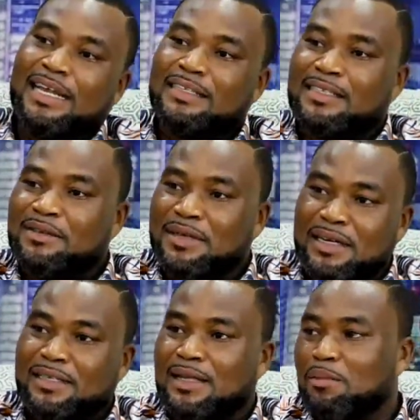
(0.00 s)
then she
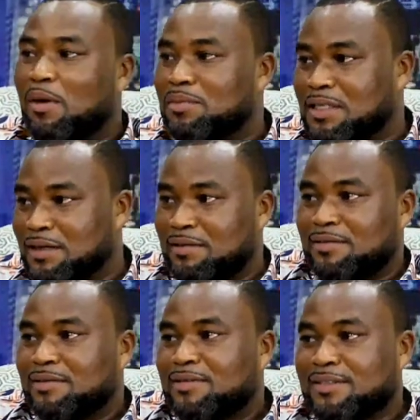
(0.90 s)
released the bombshell.
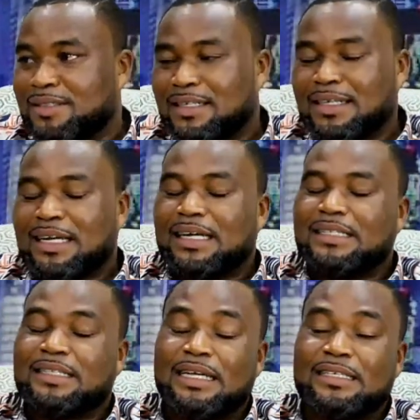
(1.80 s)

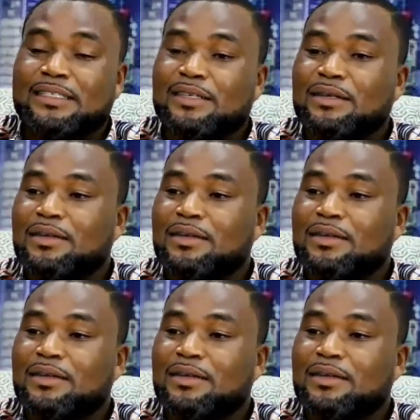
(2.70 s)
She says, I